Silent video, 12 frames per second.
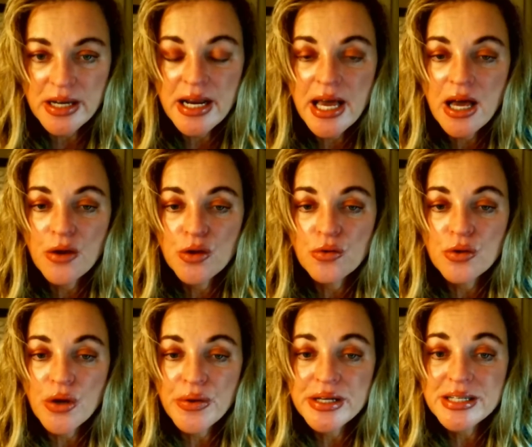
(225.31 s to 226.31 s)
and how you're
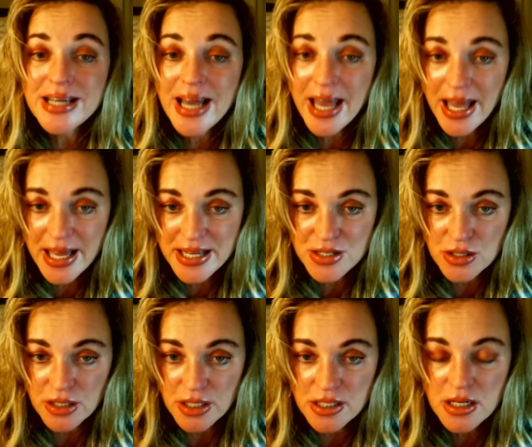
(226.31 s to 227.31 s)
going to
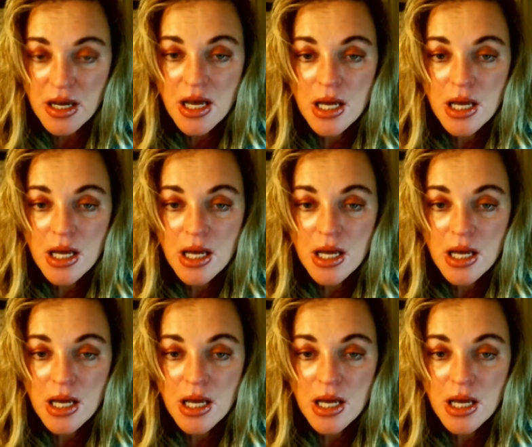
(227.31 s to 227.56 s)
handle it.